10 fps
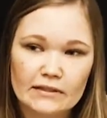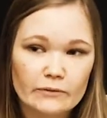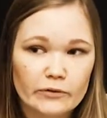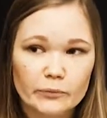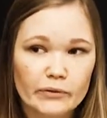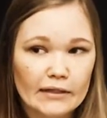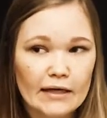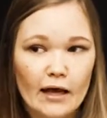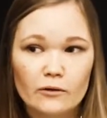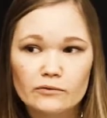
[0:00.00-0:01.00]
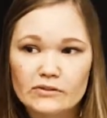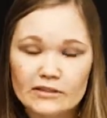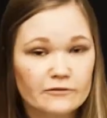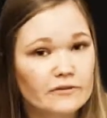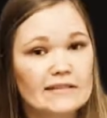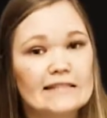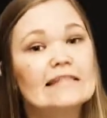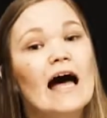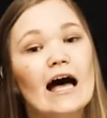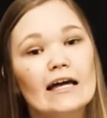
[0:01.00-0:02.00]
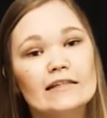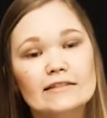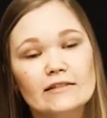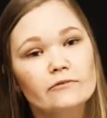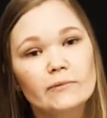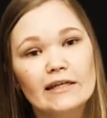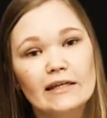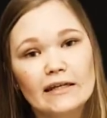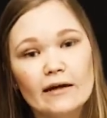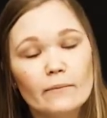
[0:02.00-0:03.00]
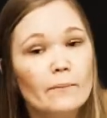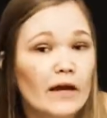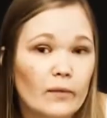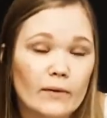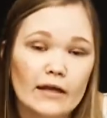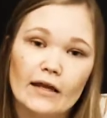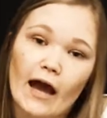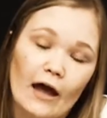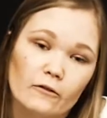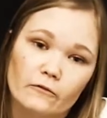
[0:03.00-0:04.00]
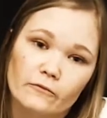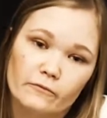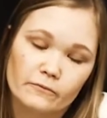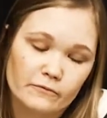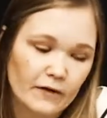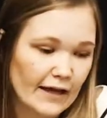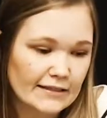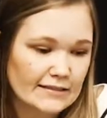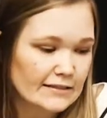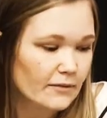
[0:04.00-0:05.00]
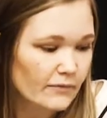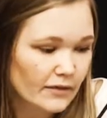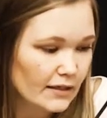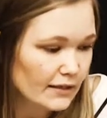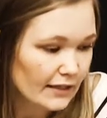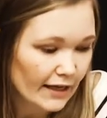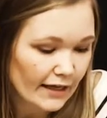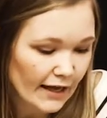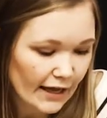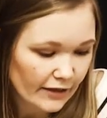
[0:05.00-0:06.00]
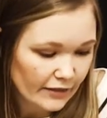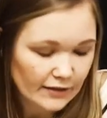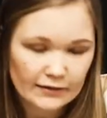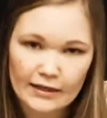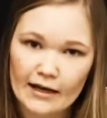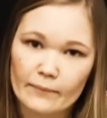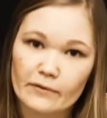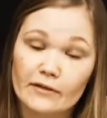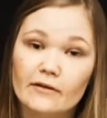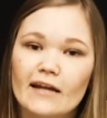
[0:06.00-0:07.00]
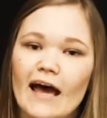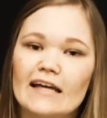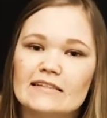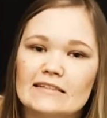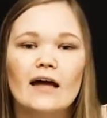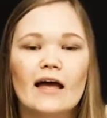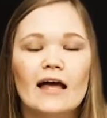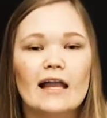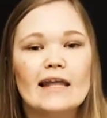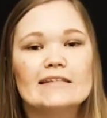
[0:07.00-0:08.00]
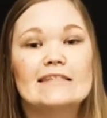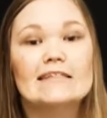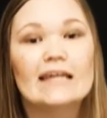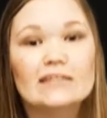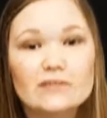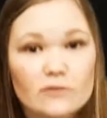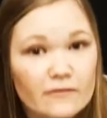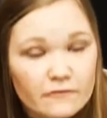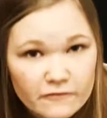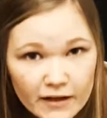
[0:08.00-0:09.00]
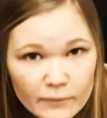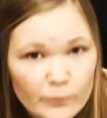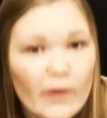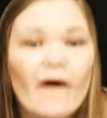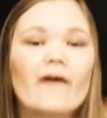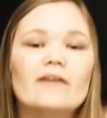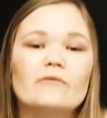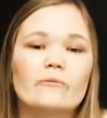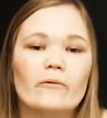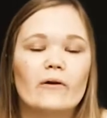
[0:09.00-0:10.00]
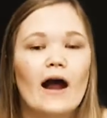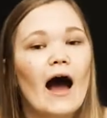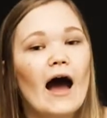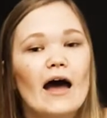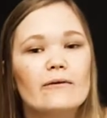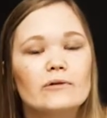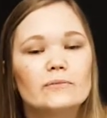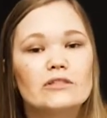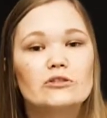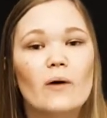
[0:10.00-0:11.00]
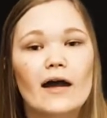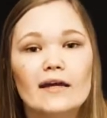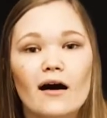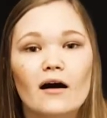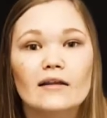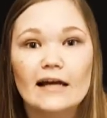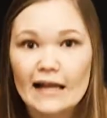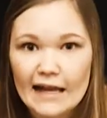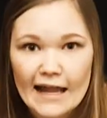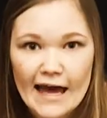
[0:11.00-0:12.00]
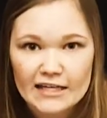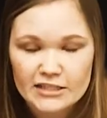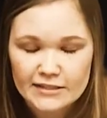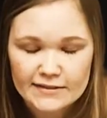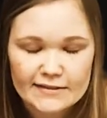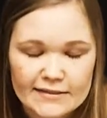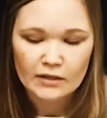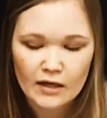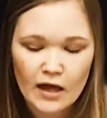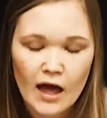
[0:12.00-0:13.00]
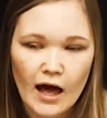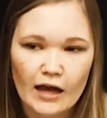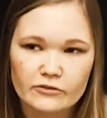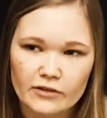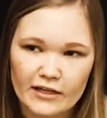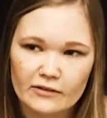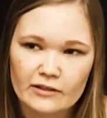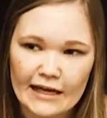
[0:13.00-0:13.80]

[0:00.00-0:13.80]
It will bring out different sides of me. Maybe I'll find something that I think that I'm good at. Let's get to the fun part where I will be trying on lashes. I tried on